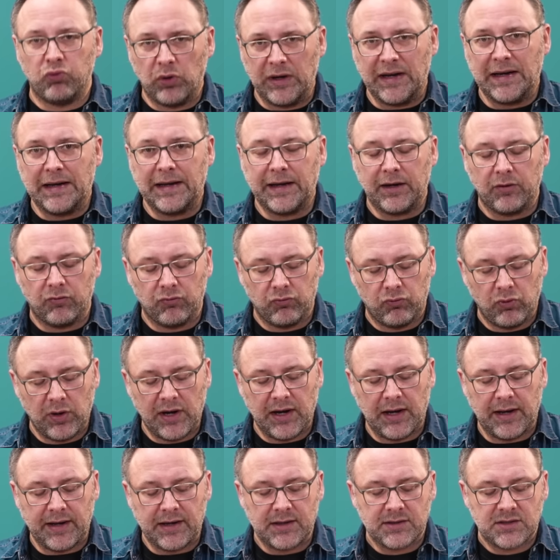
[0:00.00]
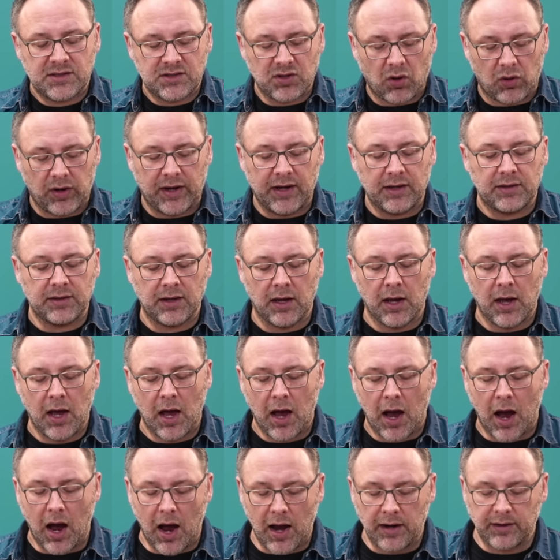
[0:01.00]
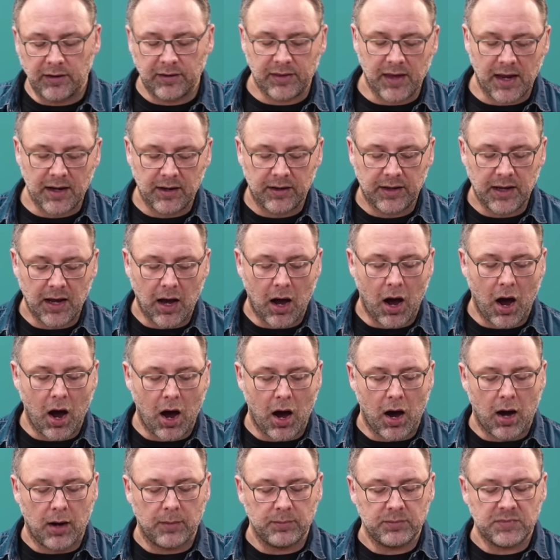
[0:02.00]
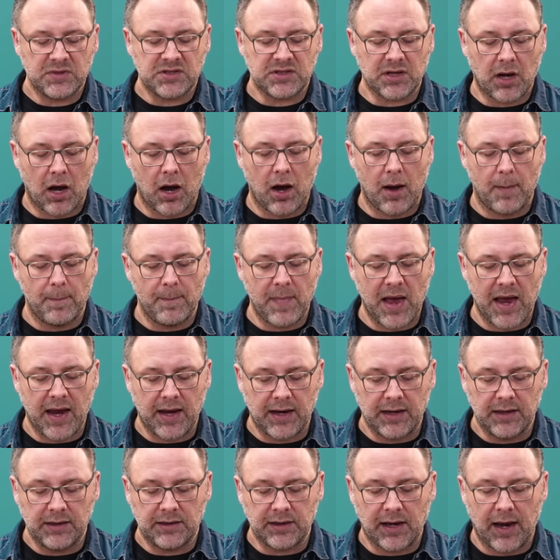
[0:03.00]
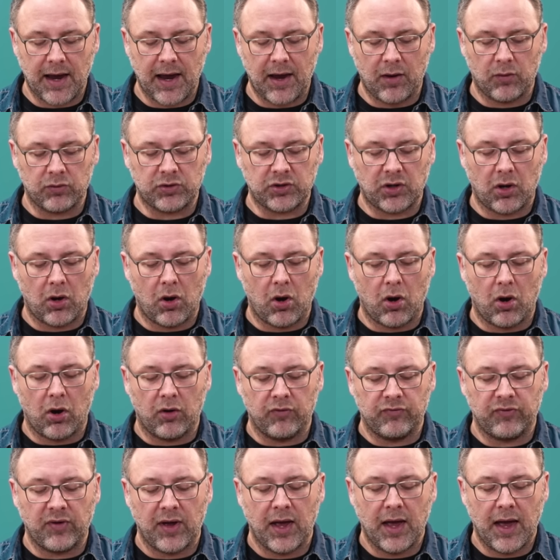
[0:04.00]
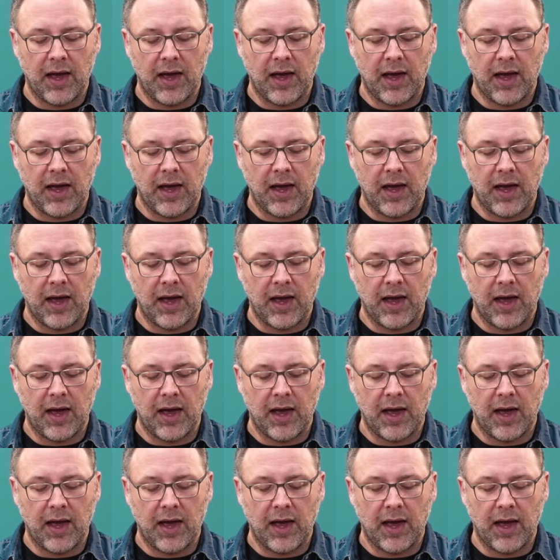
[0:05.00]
really, really solid. And then the arms are made out of